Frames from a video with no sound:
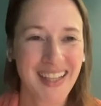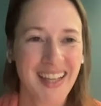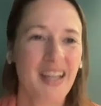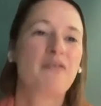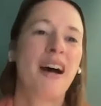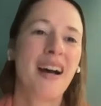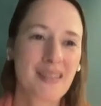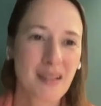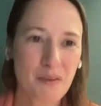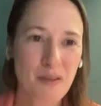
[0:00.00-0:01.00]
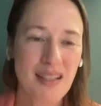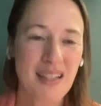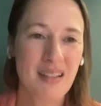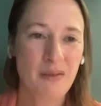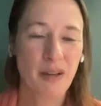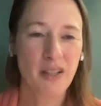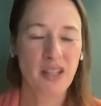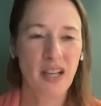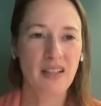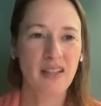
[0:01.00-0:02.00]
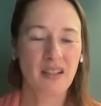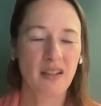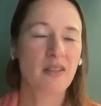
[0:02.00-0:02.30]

And for us, obviously, the first challenge or